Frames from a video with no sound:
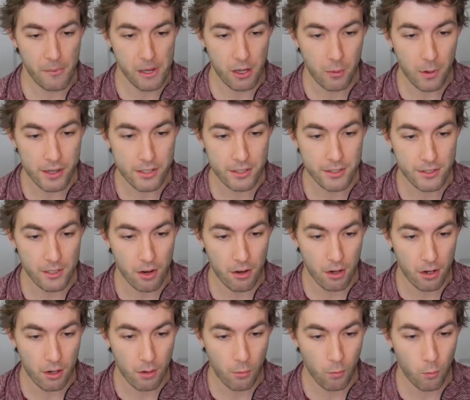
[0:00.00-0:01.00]
My questions
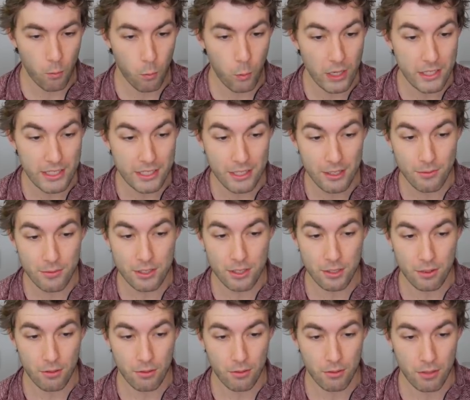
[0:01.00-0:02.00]
are, what did you
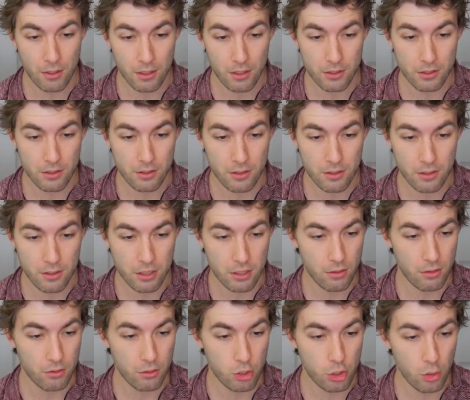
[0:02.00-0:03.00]
do
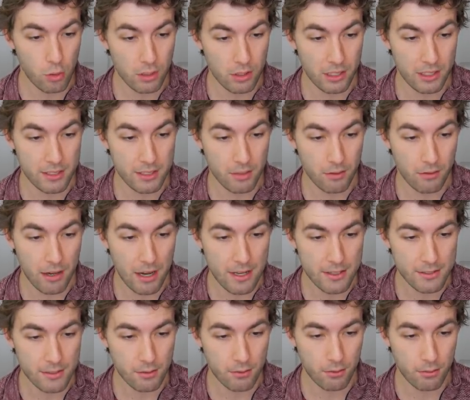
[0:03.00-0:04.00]
to shortlist
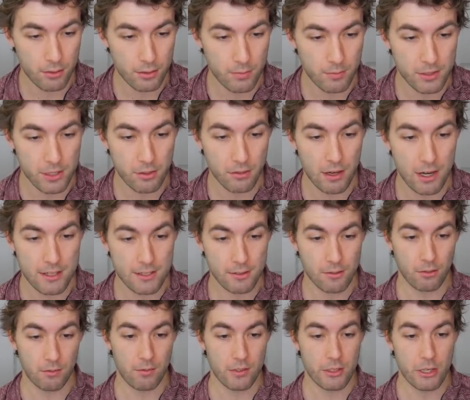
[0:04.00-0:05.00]
grad schools? Which grad
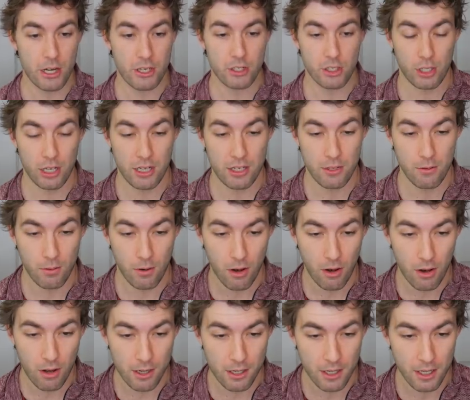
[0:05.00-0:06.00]
school rejection hit you
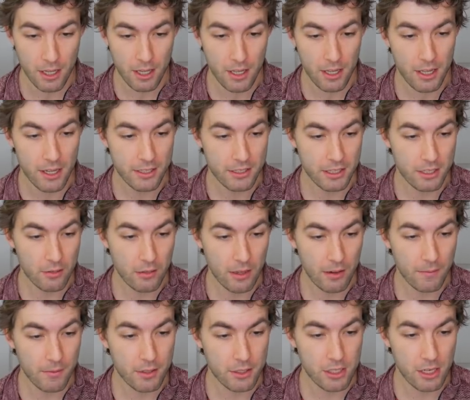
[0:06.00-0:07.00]
hard? Did you
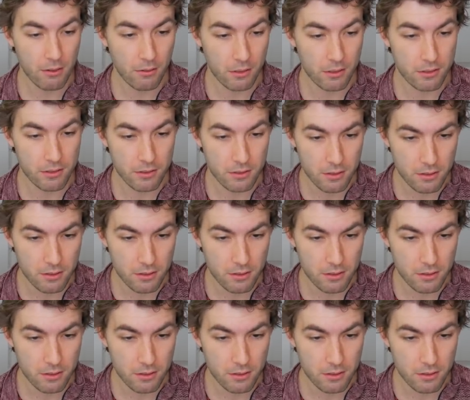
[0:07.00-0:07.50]
give the general